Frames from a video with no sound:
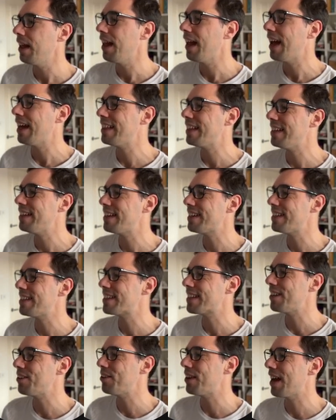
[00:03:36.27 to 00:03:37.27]
And then you can
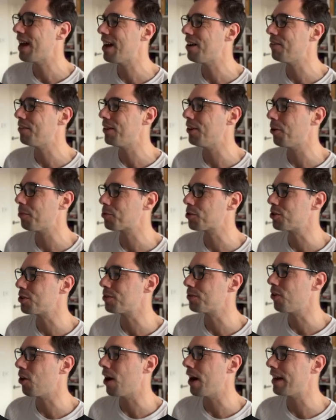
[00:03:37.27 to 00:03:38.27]
see you have the options
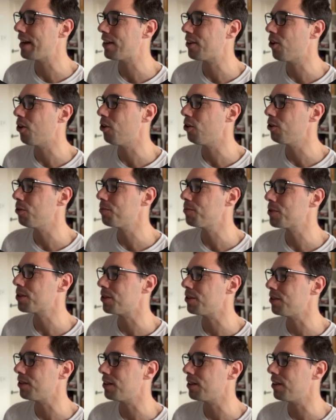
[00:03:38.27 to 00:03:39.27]
of hiding columns
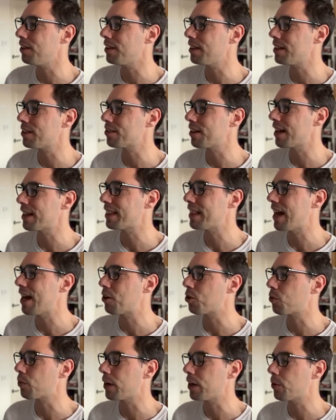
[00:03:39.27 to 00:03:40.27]
and things like that,
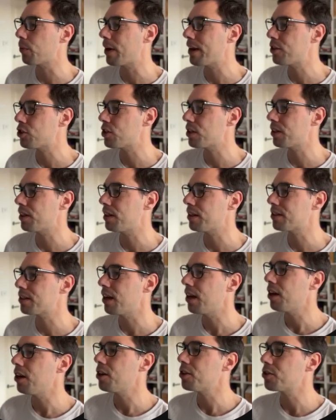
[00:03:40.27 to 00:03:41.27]
or rearranging things.
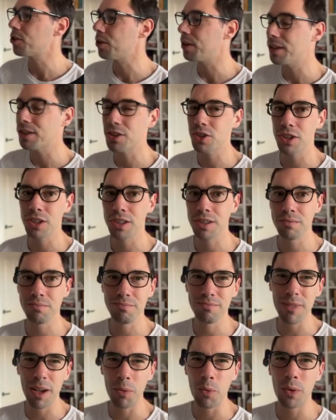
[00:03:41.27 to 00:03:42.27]
So this
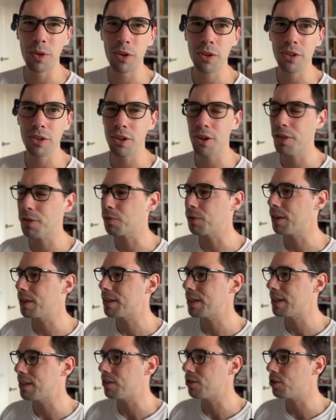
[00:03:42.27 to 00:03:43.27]
we're not going to go through
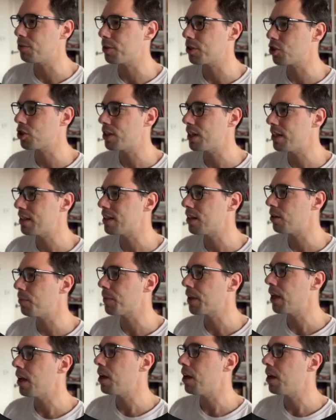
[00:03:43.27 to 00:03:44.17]
this in too much detail,